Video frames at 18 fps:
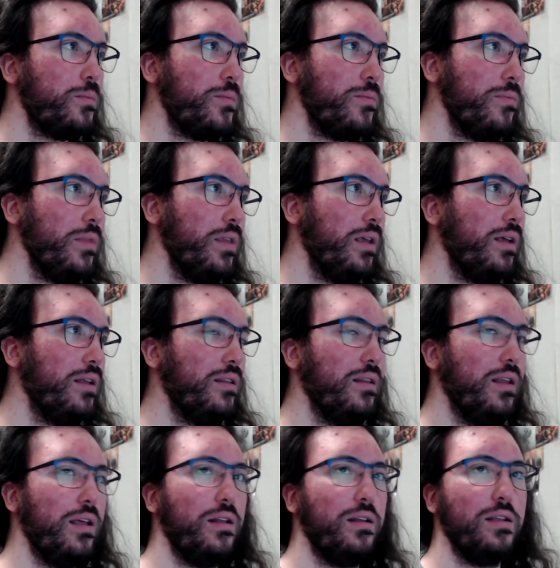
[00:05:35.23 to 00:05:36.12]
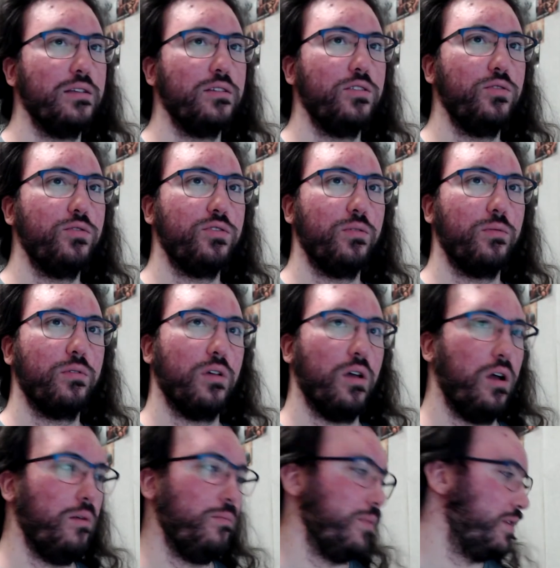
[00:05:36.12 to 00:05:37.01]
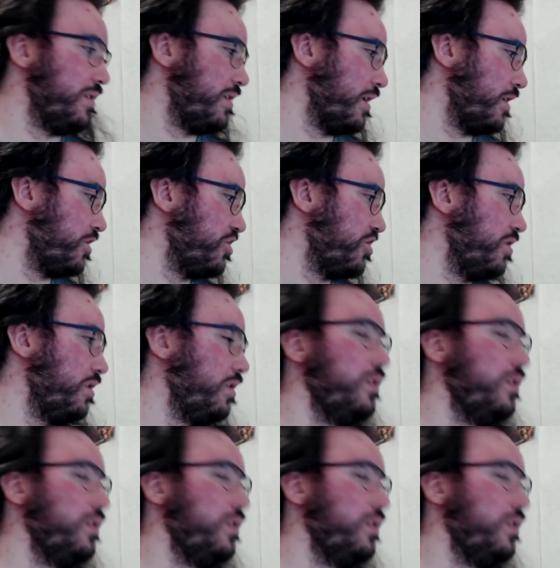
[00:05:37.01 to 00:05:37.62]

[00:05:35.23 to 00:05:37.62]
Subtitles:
And then let's do some comments actually.